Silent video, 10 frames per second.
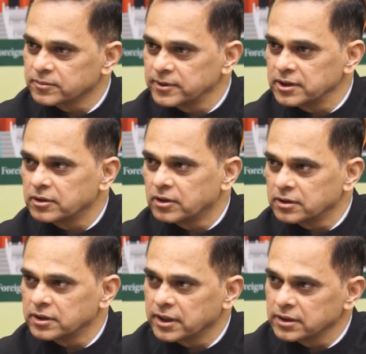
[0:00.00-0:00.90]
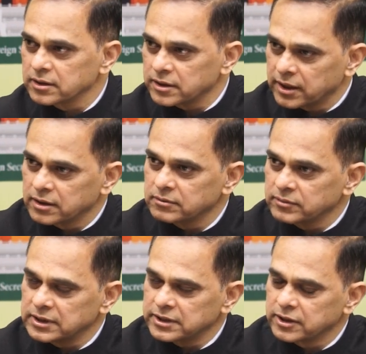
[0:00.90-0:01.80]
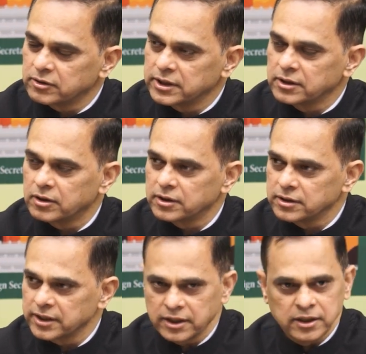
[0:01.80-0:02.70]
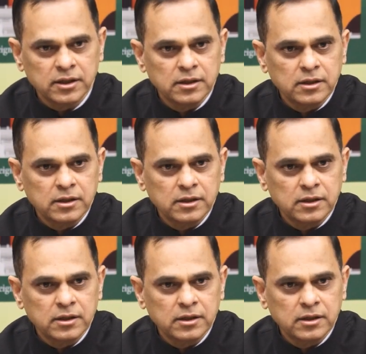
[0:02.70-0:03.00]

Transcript: speak on, and we zeroed in on the